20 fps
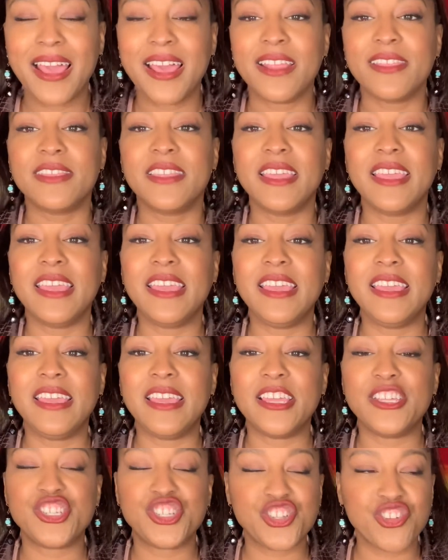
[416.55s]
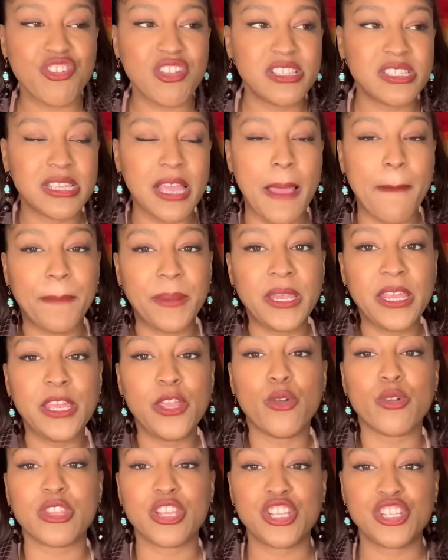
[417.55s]
The insurance company
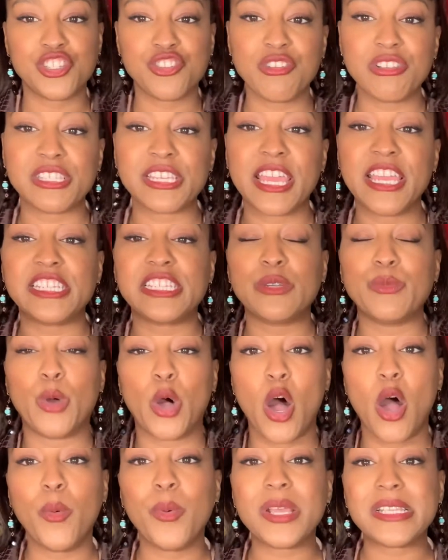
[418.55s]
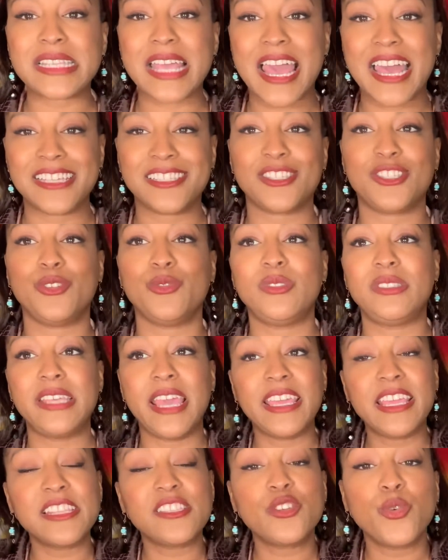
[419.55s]
or the insurance agent will always ask you,
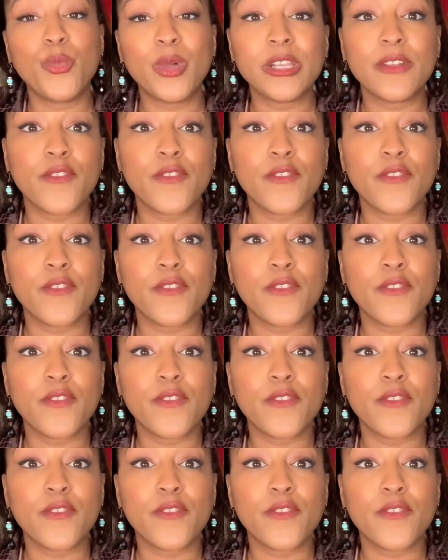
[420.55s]
take it to one of our